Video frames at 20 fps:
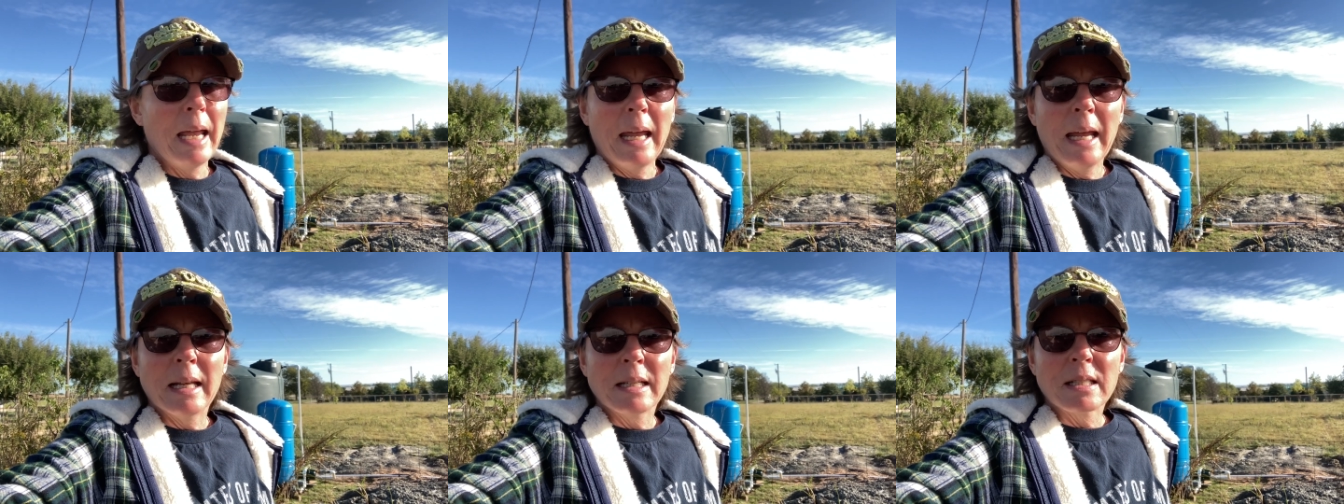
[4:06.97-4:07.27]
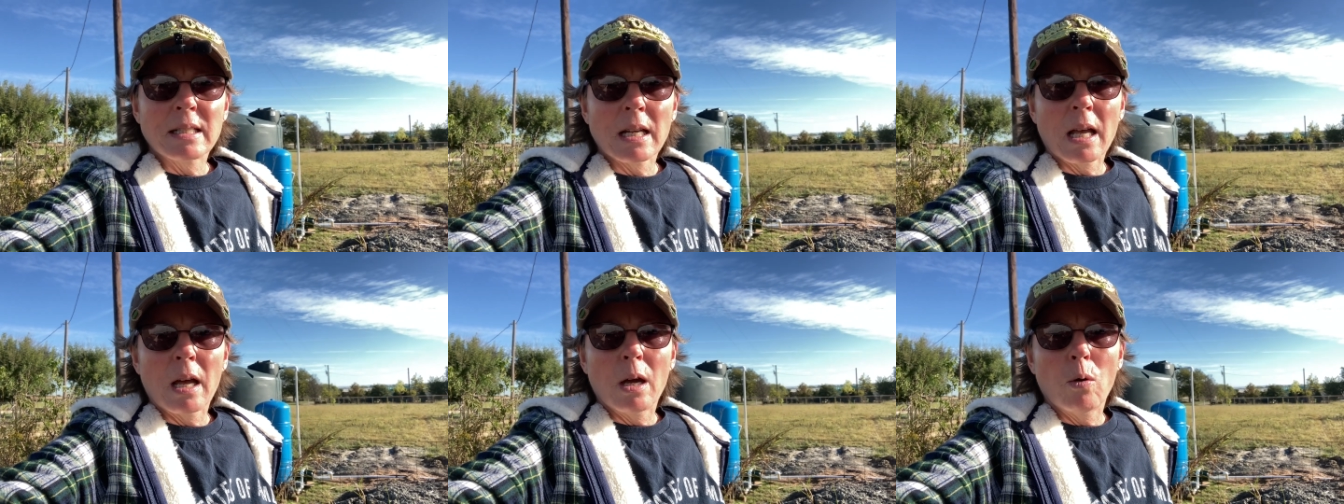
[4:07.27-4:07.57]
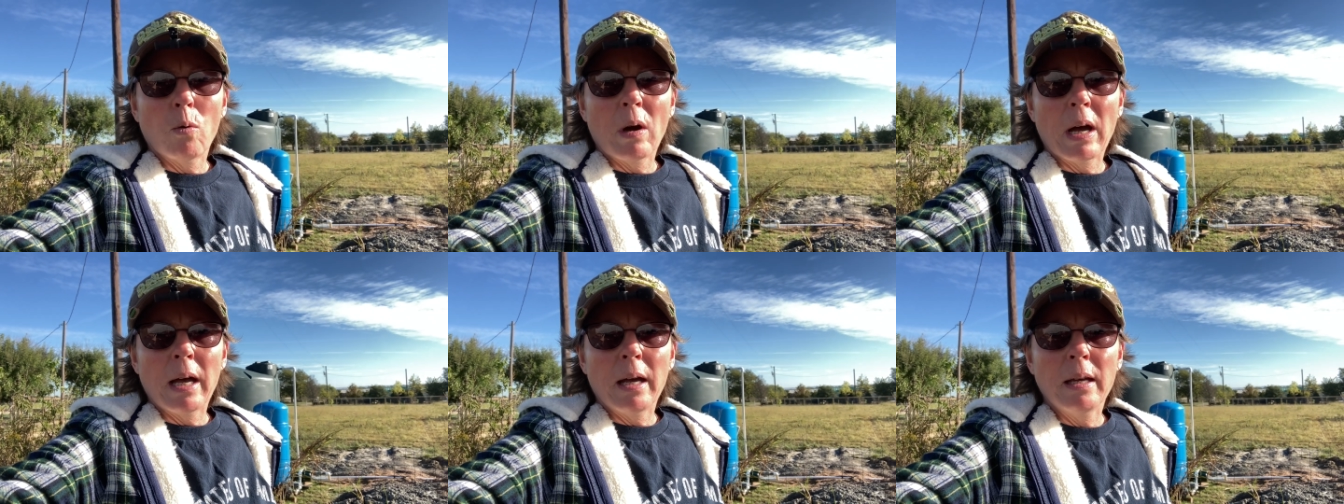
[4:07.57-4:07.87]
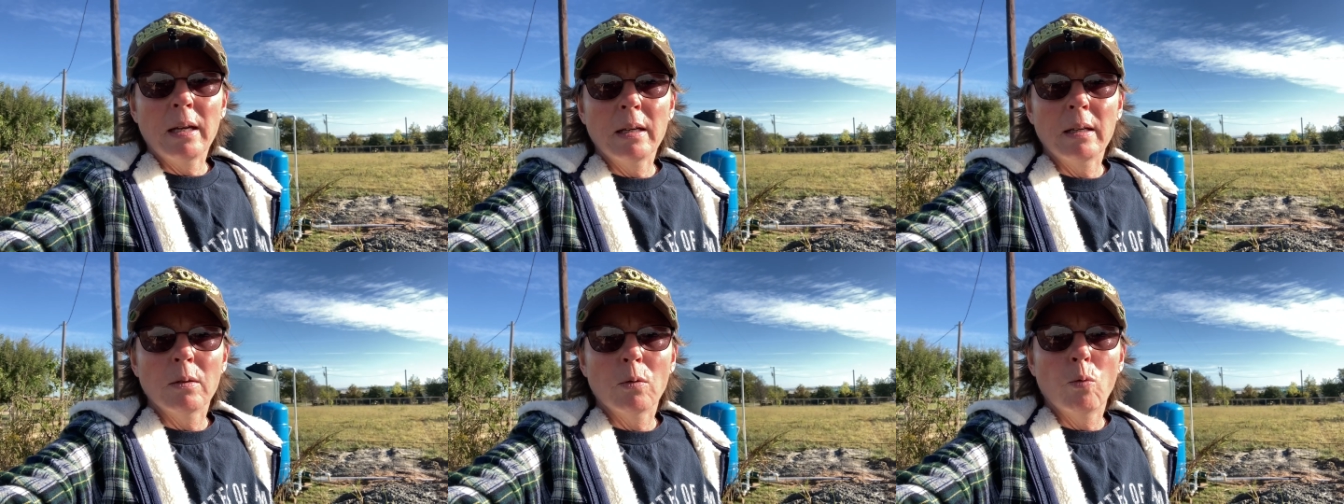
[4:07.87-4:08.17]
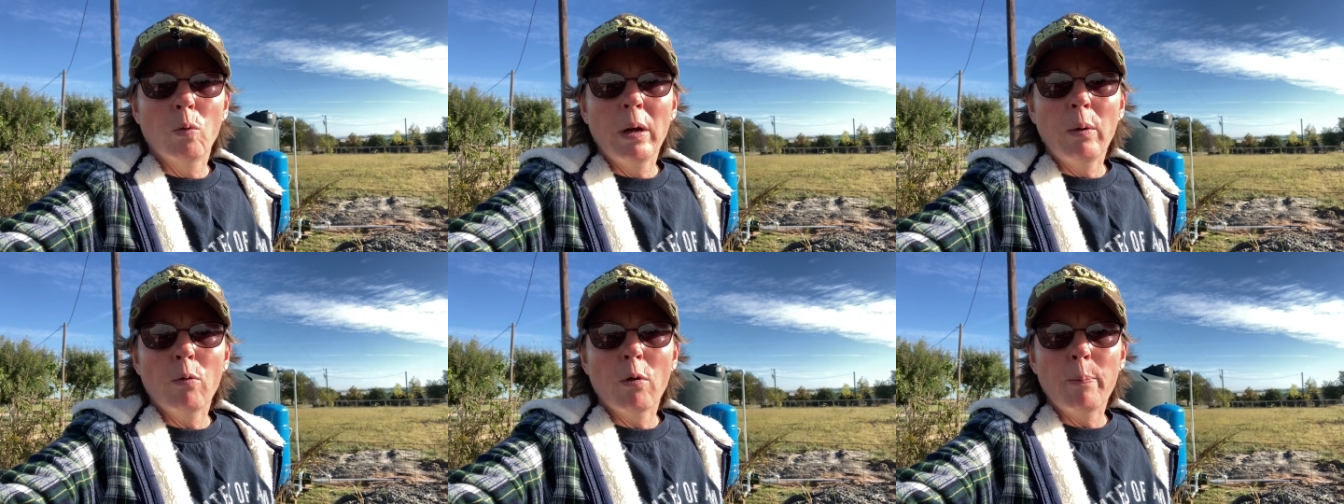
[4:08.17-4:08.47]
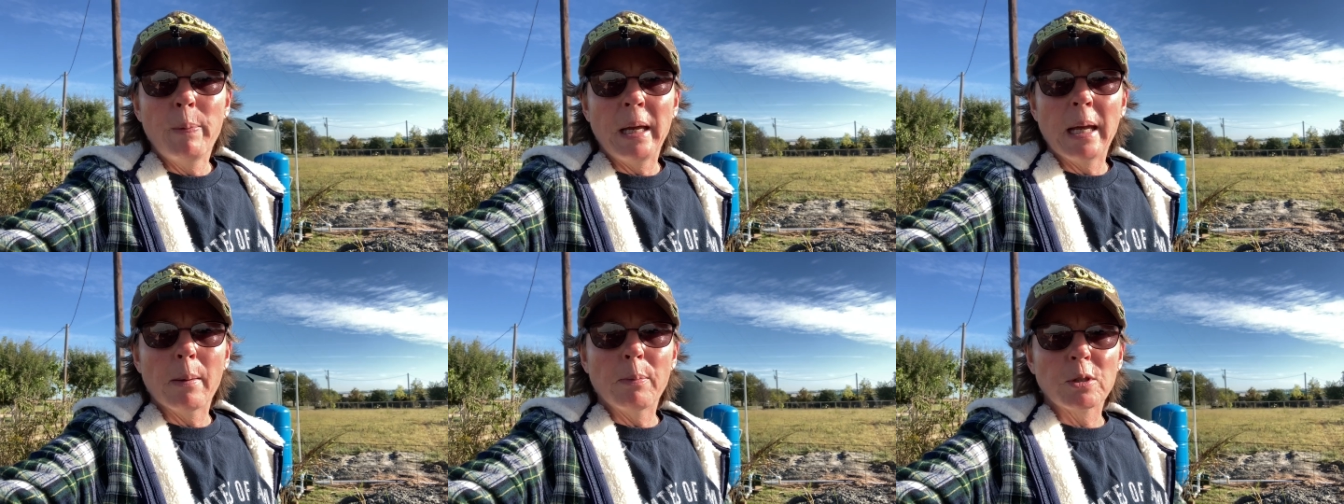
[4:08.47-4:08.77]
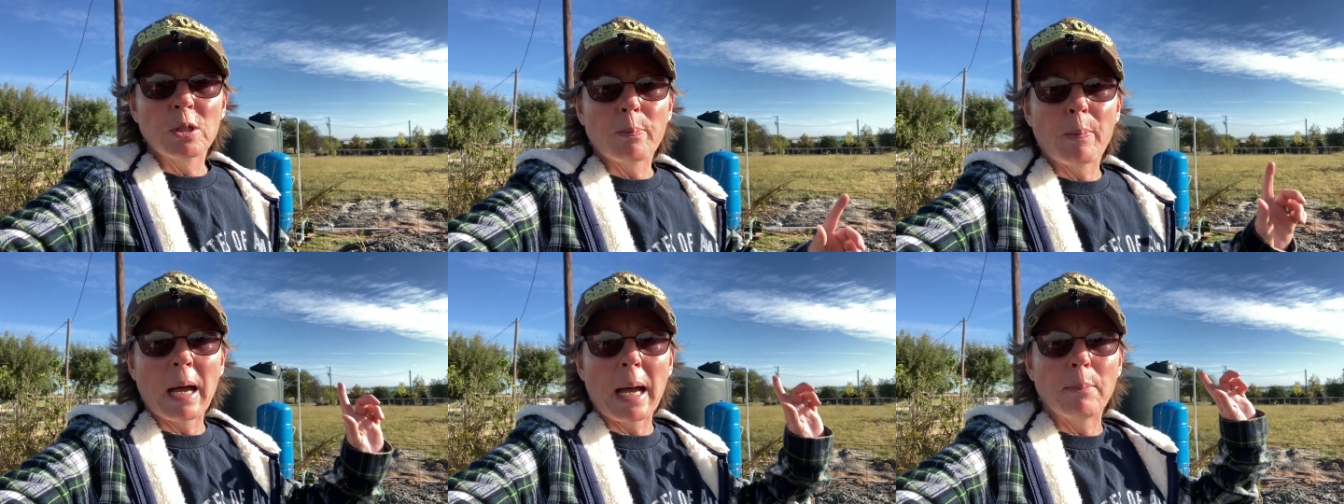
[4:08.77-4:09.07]
And so uh, we will be able
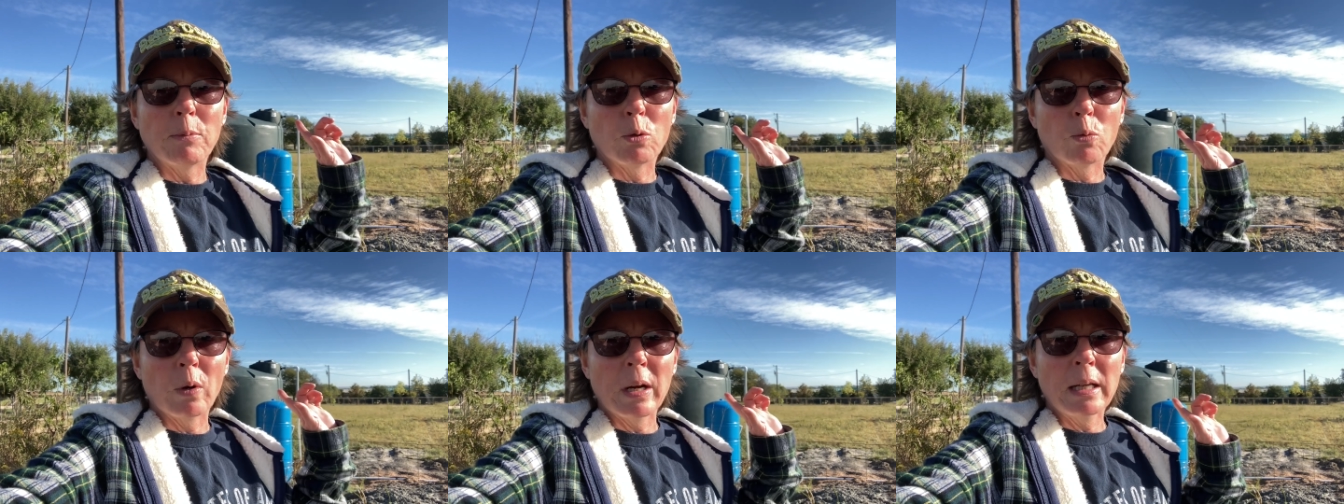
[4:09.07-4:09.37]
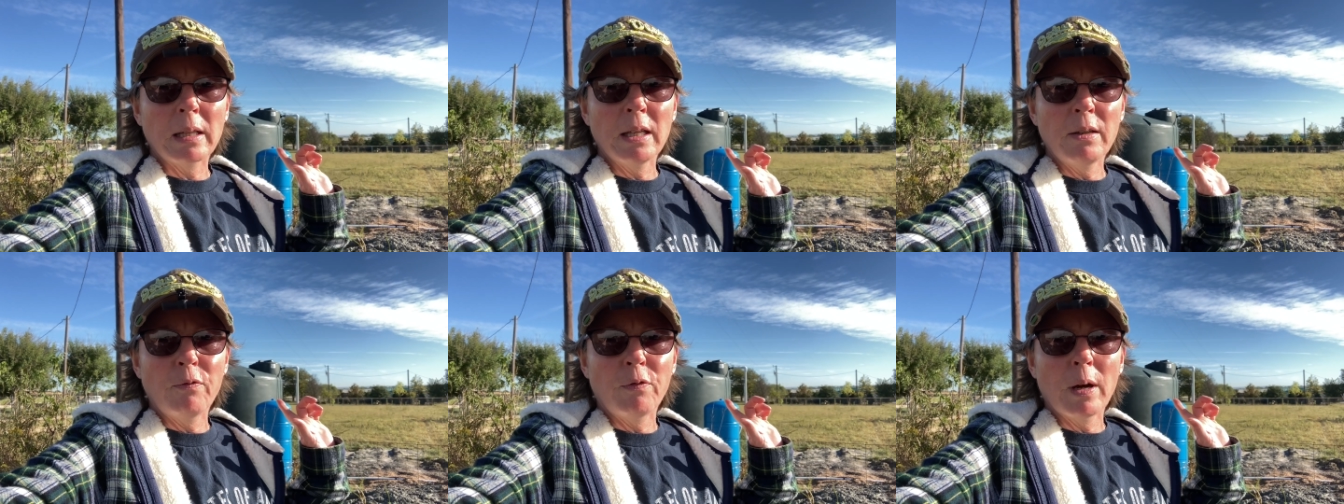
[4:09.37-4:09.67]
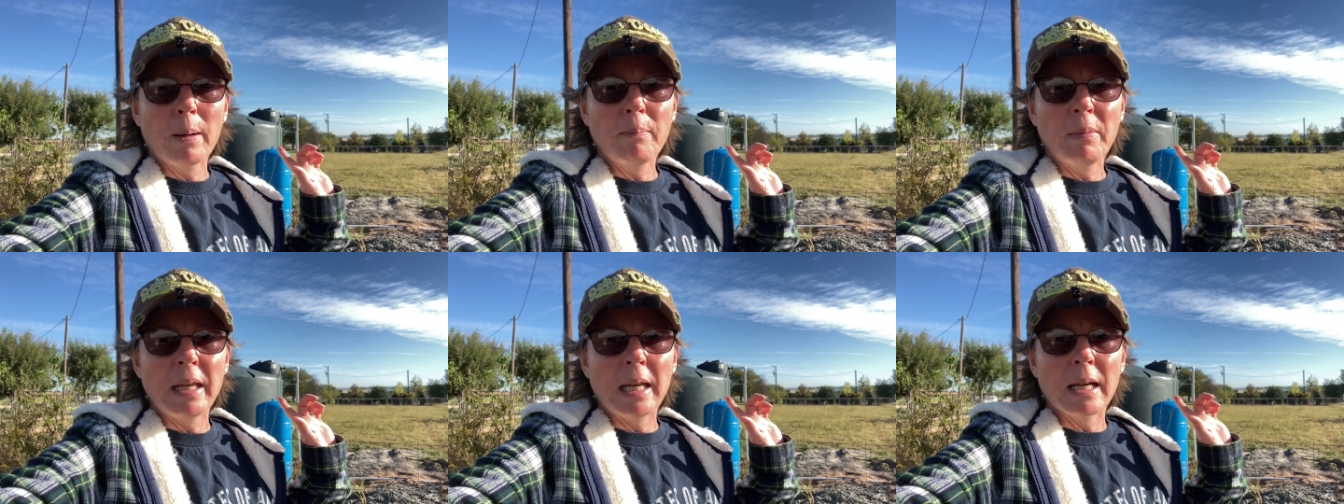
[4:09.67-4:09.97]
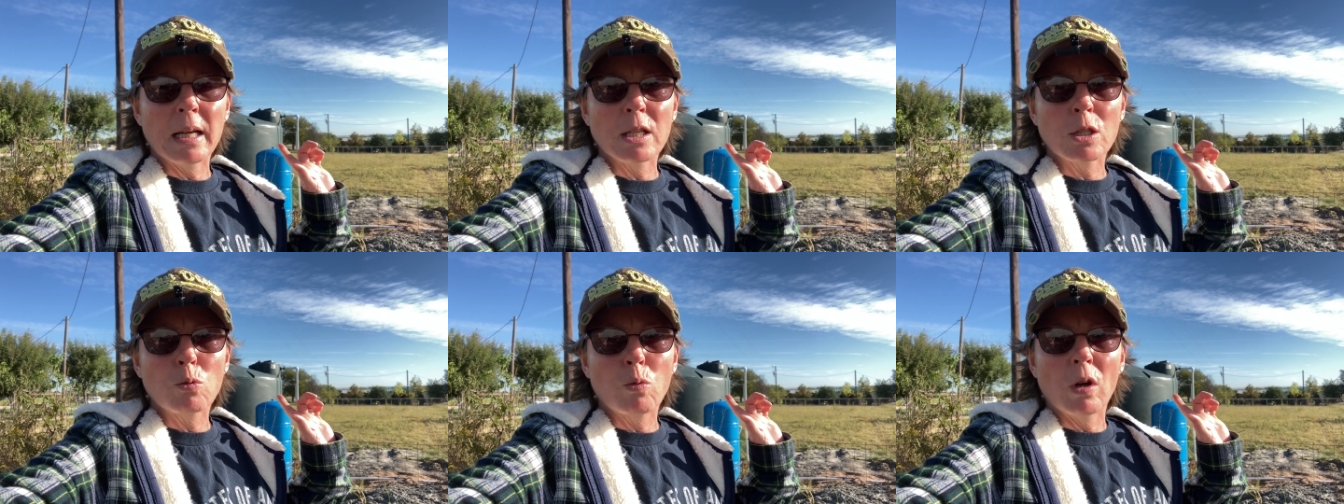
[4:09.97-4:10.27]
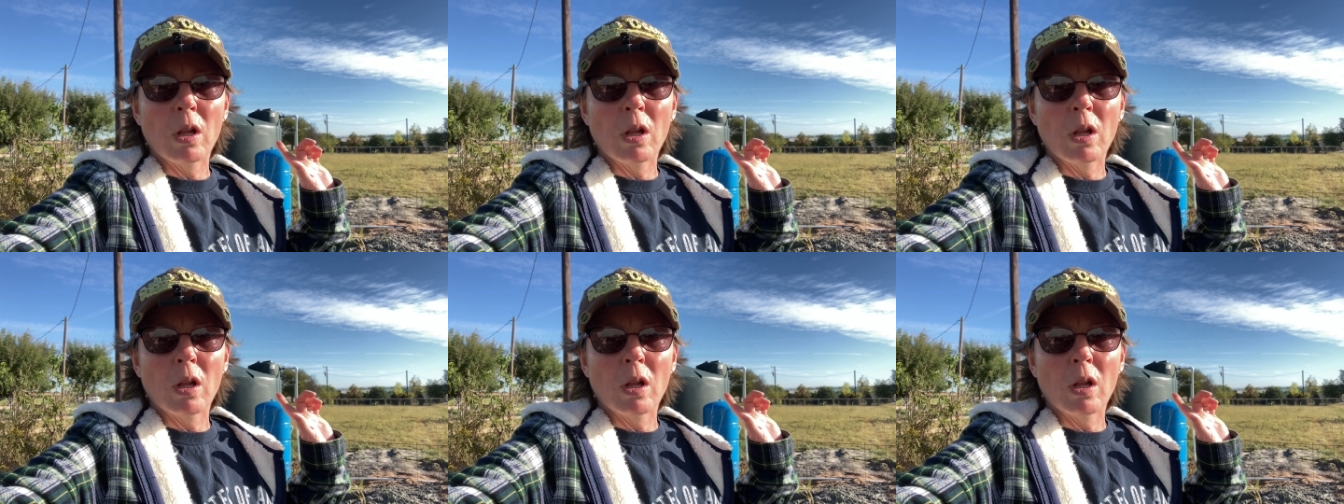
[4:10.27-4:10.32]
to pipe directly from this.